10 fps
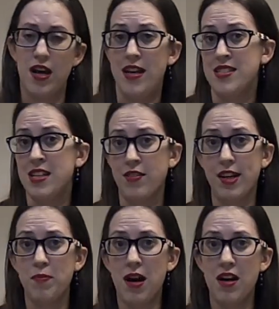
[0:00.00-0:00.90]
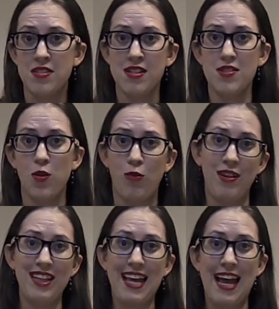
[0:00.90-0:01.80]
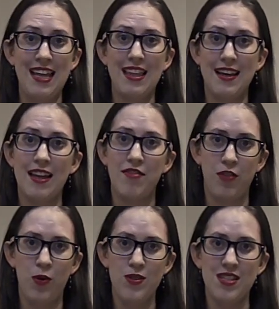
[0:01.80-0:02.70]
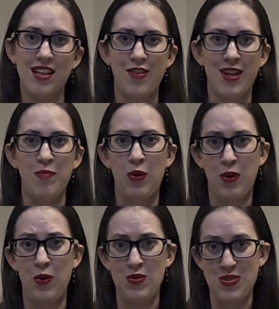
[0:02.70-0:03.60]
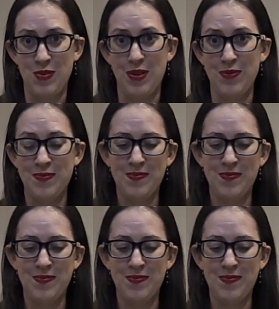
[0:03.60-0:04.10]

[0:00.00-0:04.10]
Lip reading: cereal boxes or really anything that folds that you can poke holes through.